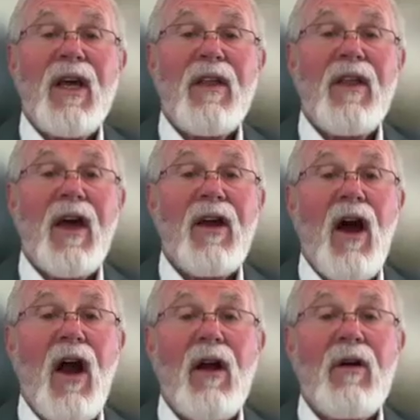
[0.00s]
that
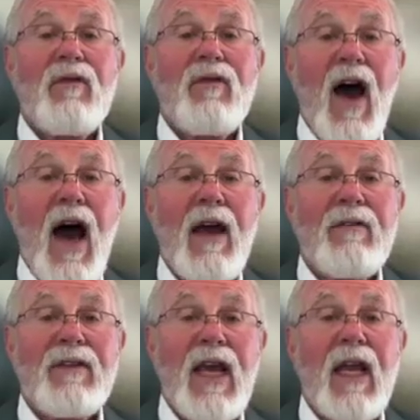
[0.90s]
are
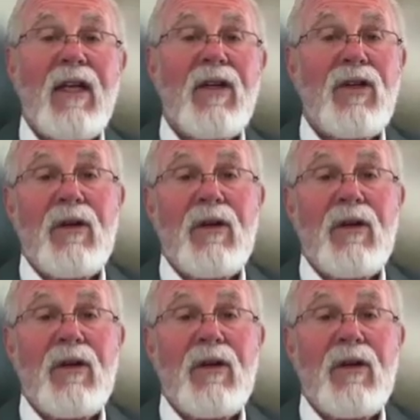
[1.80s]
5, 10,